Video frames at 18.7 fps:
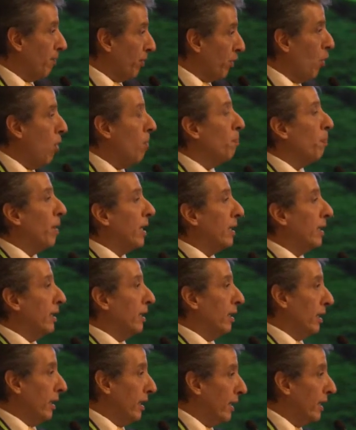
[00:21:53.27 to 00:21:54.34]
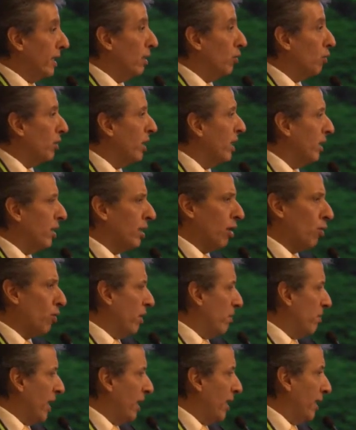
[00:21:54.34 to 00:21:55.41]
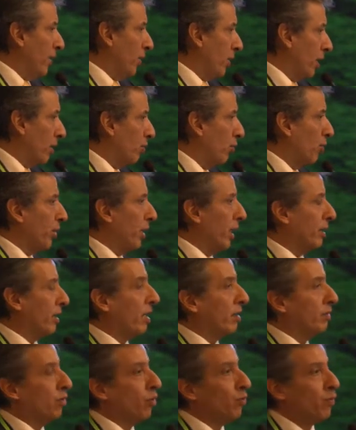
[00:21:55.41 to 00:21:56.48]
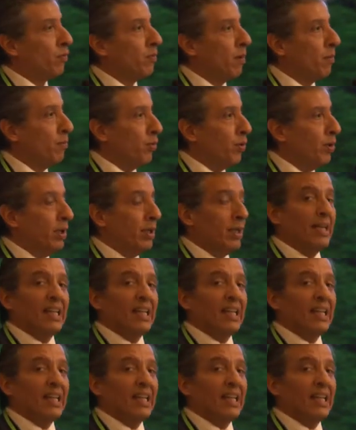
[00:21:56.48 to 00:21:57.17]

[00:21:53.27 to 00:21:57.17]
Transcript: company in Indonesia or in Malaysia, sorry, I don't remember,